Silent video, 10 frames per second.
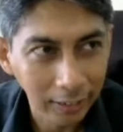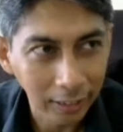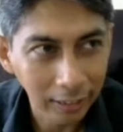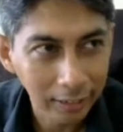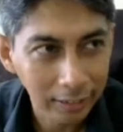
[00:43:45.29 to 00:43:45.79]

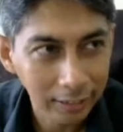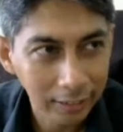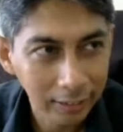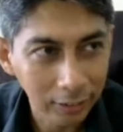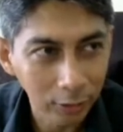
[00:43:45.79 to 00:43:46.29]
Okay.
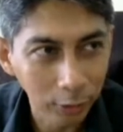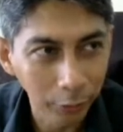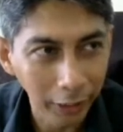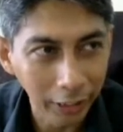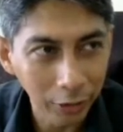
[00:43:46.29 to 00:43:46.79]
So
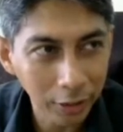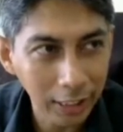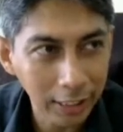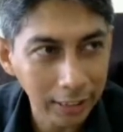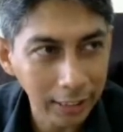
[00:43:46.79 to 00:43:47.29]
we can use
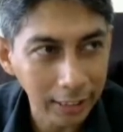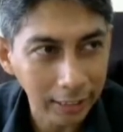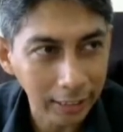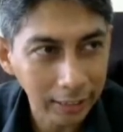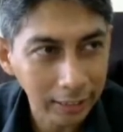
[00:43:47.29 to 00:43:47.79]
this
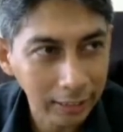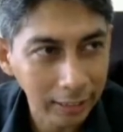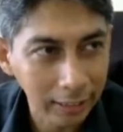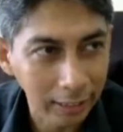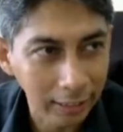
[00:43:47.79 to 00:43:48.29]

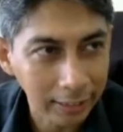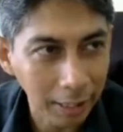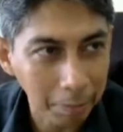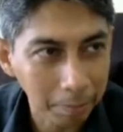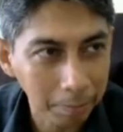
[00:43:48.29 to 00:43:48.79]

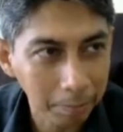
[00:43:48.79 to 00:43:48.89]
step